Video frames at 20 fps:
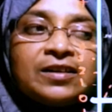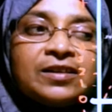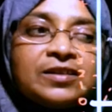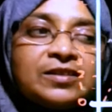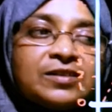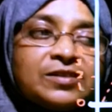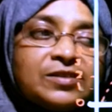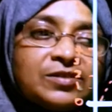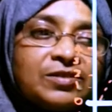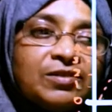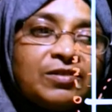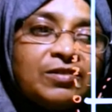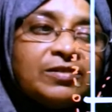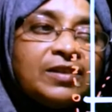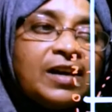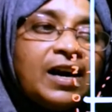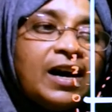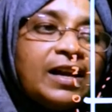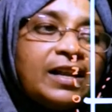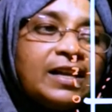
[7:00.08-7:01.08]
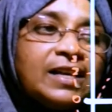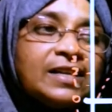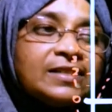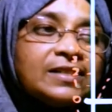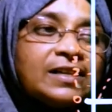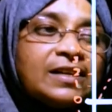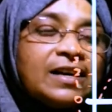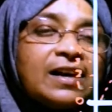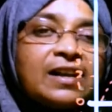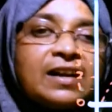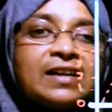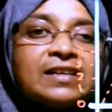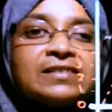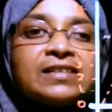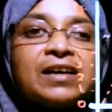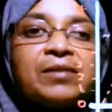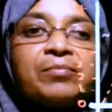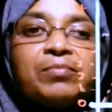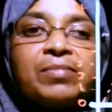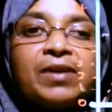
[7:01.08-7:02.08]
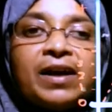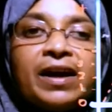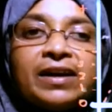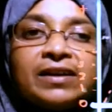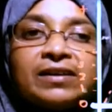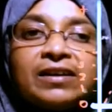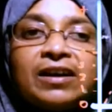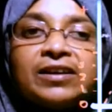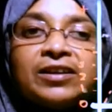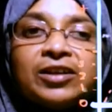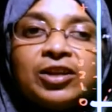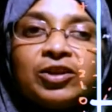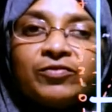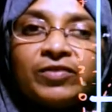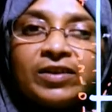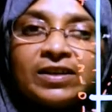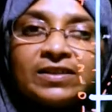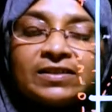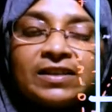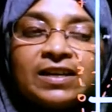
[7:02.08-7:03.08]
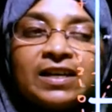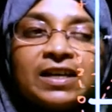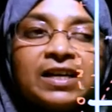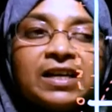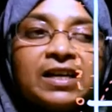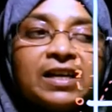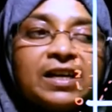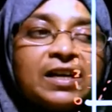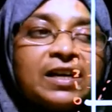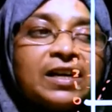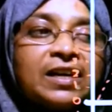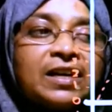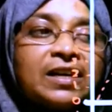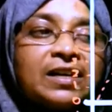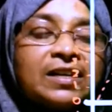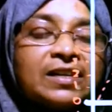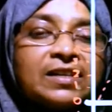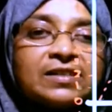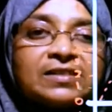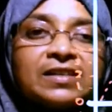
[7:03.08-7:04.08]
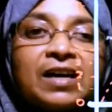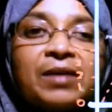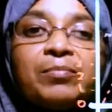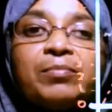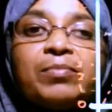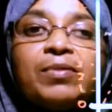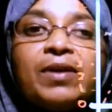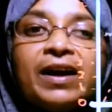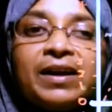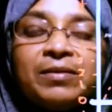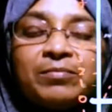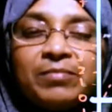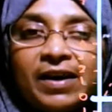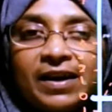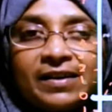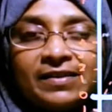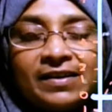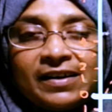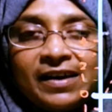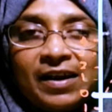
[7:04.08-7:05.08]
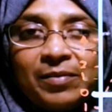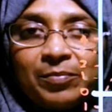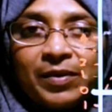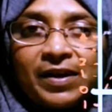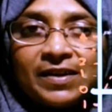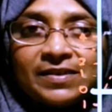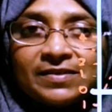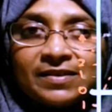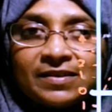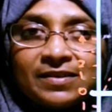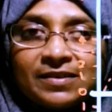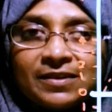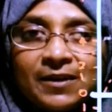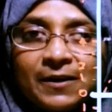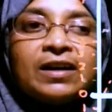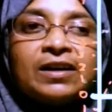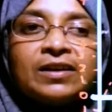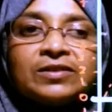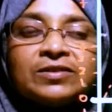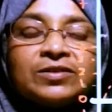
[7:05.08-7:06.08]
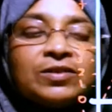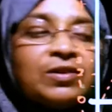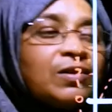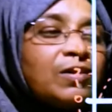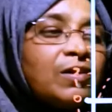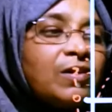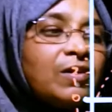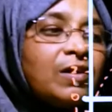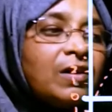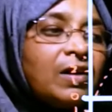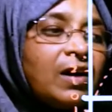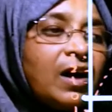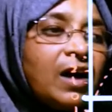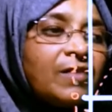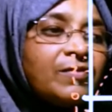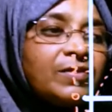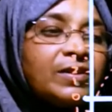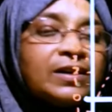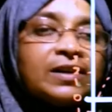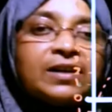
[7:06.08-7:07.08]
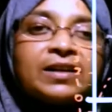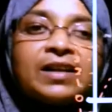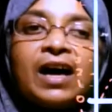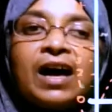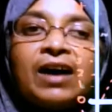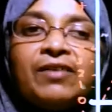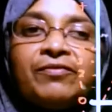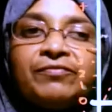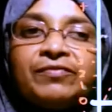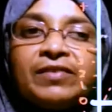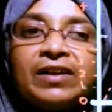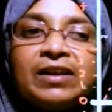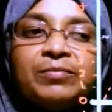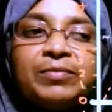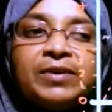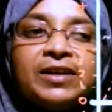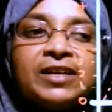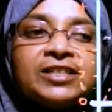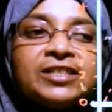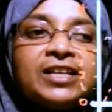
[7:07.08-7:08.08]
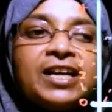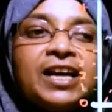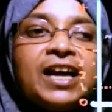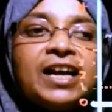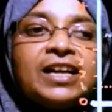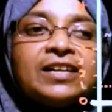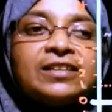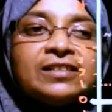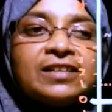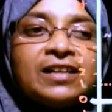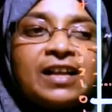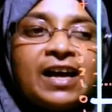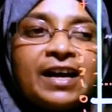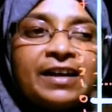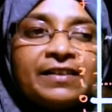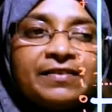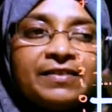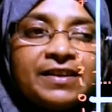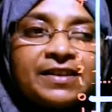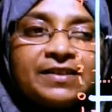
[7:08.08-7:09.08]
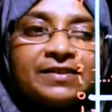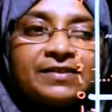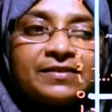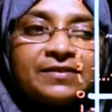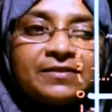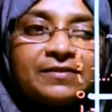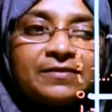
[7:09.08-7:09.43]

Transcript: So, there is a current supply continuously supplied by the capacitor. So, our graph will be changed like this.